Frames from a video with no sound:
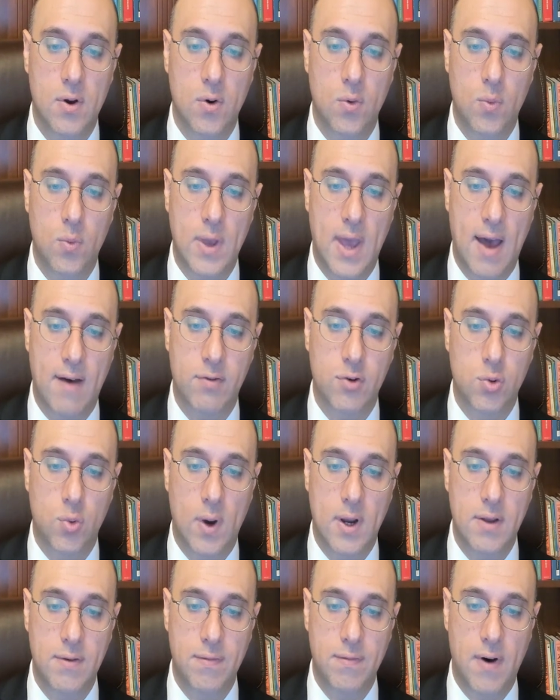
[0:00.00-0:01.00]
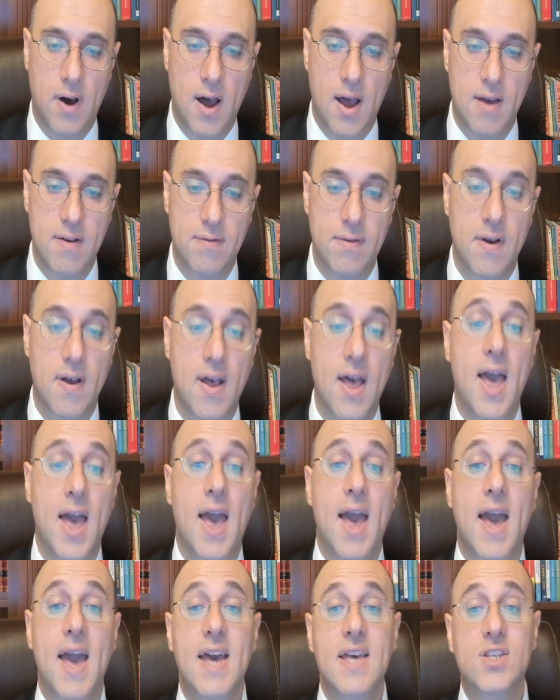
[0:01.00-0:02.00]
We have 25.
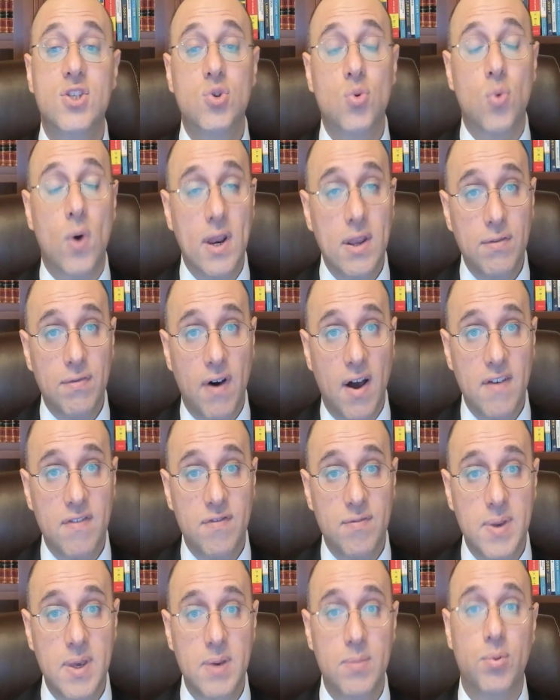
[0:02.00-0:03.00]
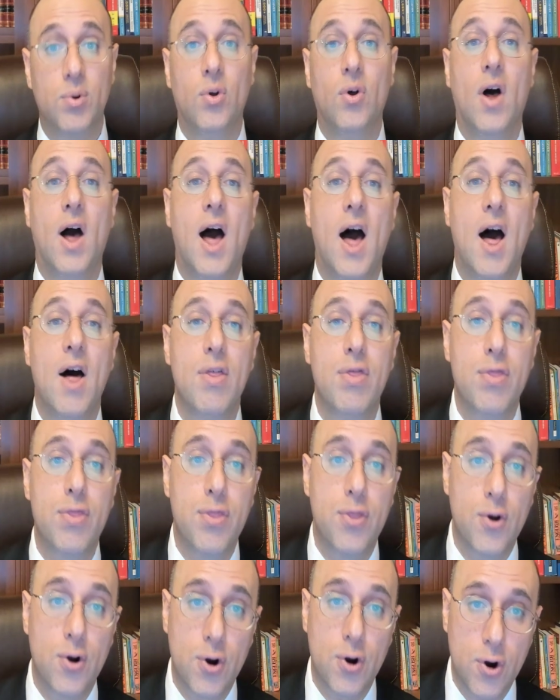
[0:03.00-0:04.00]
Is 25 people a
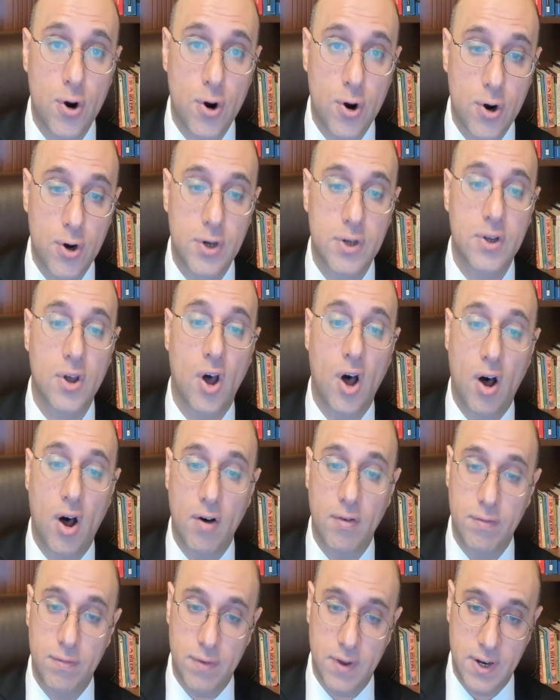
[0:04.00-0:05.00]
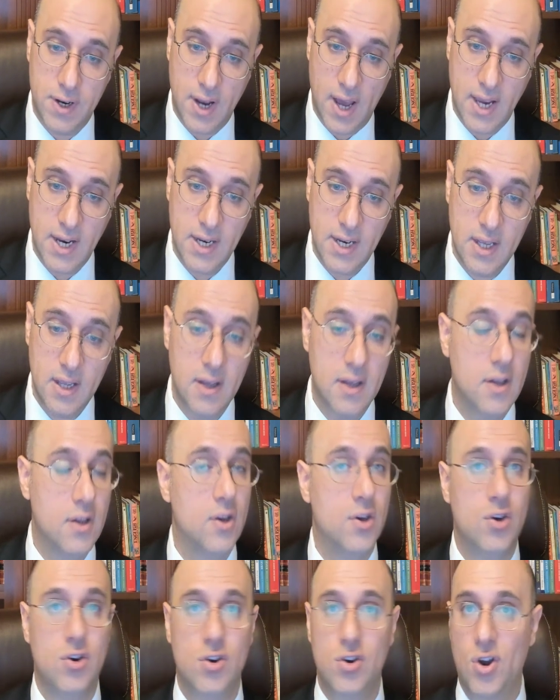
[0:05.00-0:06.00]
third of 90?
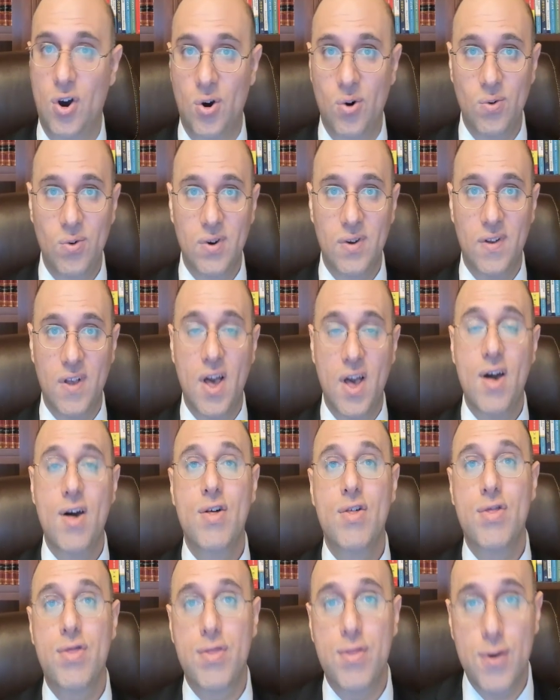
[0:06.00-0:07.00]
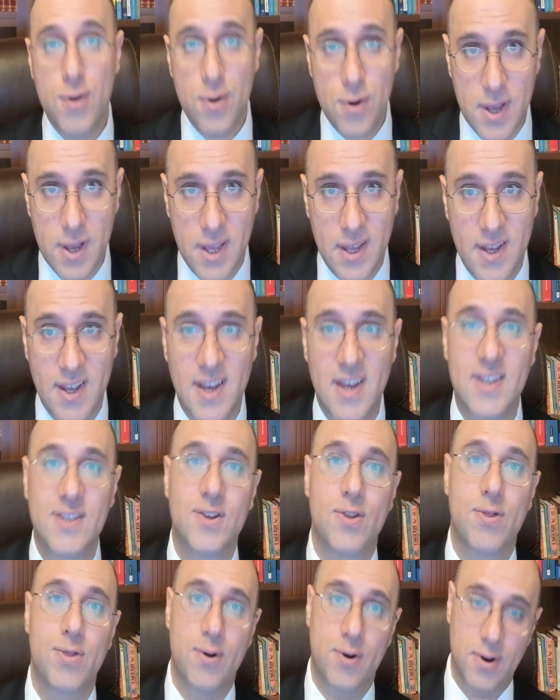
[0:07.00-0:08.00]
No. 30 is
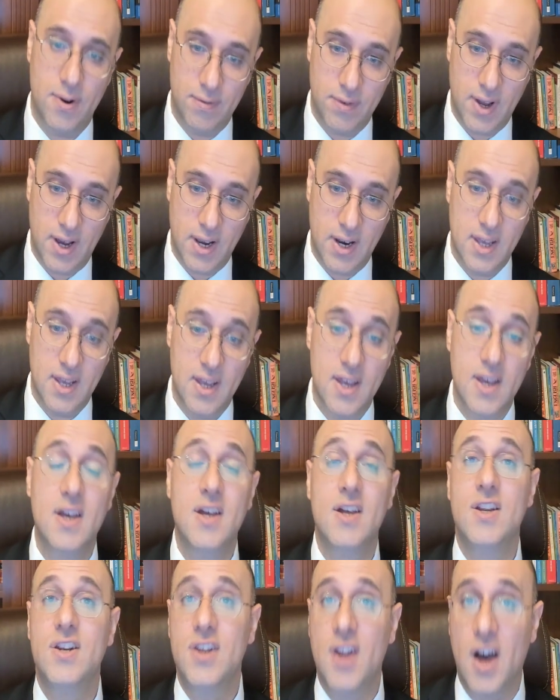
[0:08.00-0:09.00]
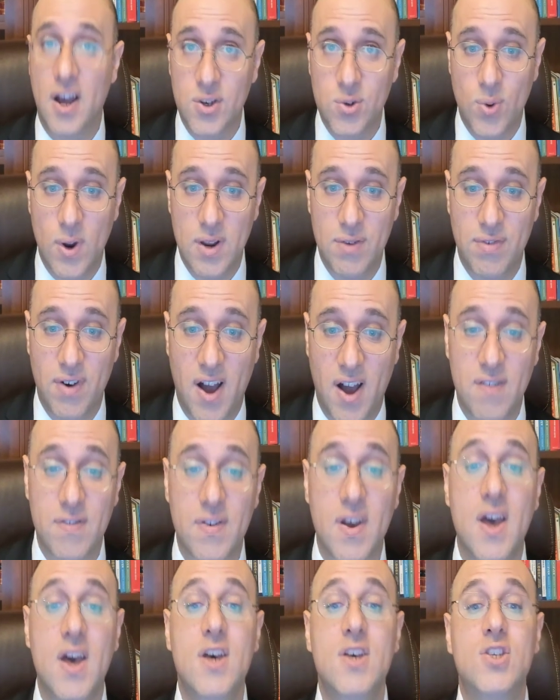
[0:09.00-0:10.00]
a third of 90, not 25.
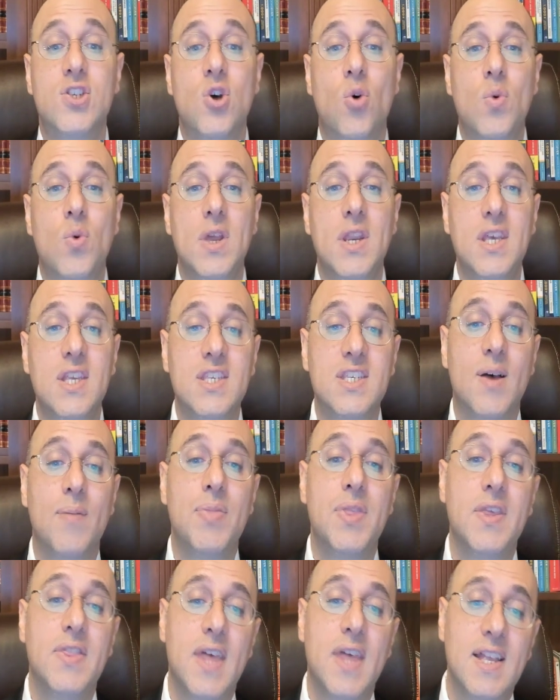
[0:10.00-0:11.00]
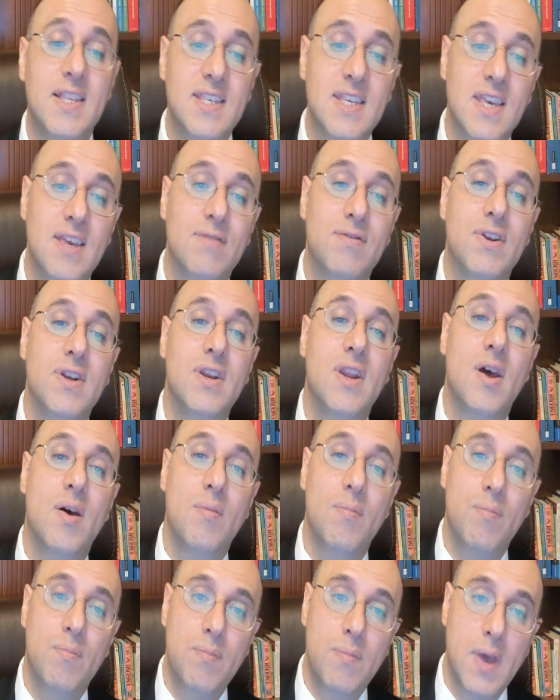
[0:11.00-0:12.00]
So we need something that's even
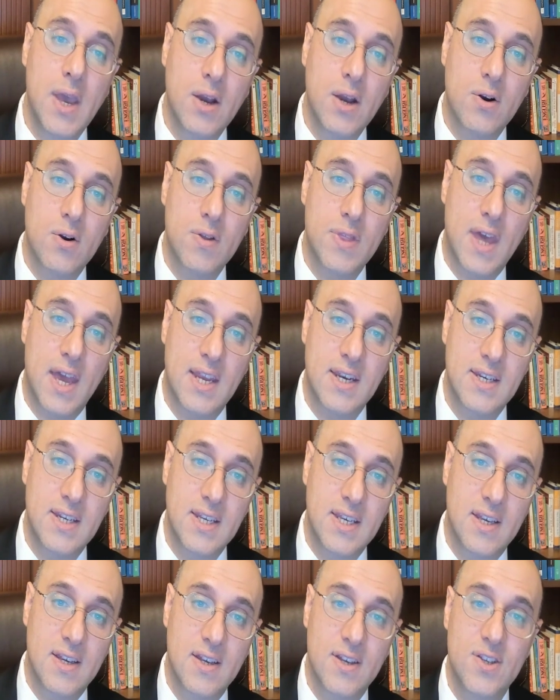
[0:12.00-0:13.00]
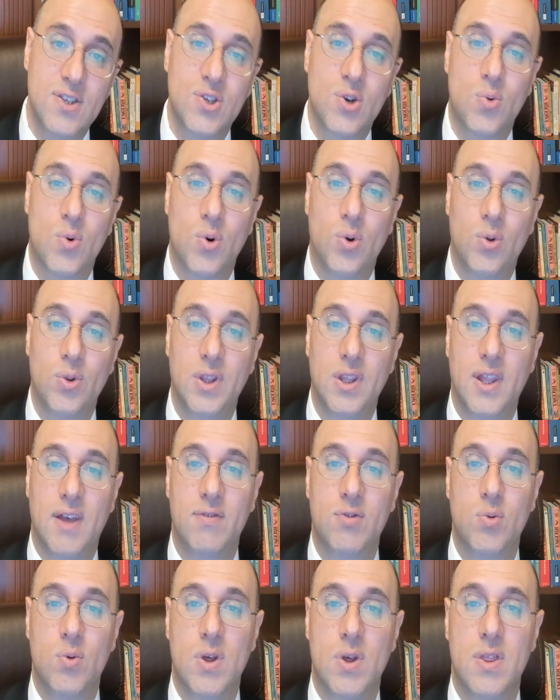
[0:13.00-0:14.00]
bigger than D. So we're only
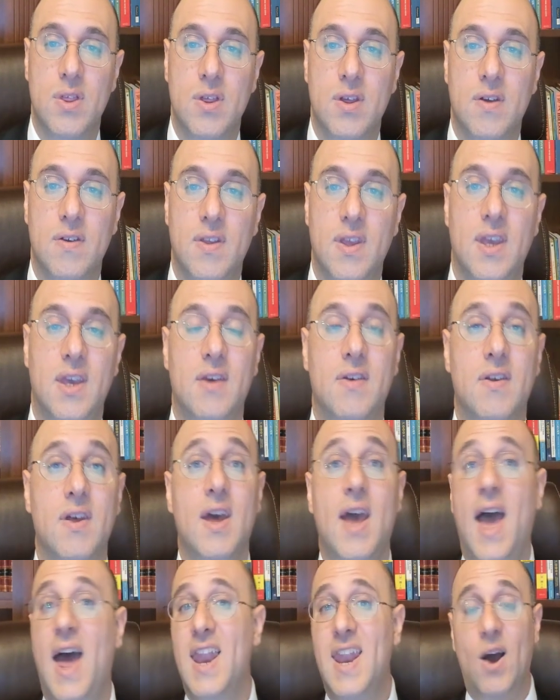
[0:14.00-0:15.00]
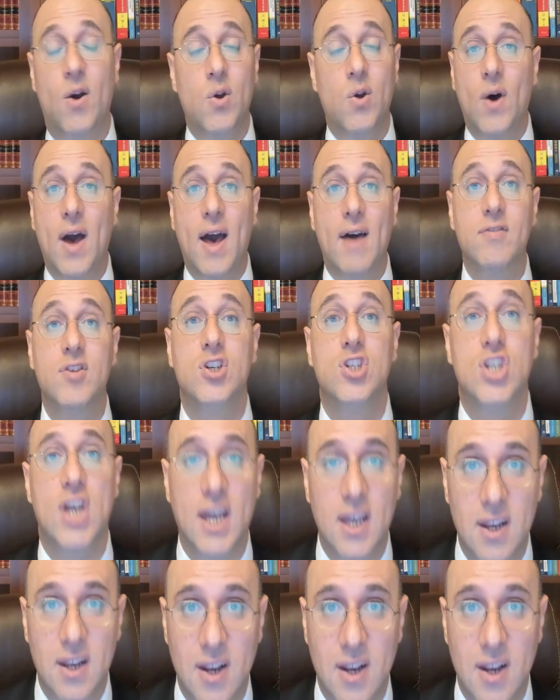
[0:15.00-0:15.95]
left with E. And now you don't have to check it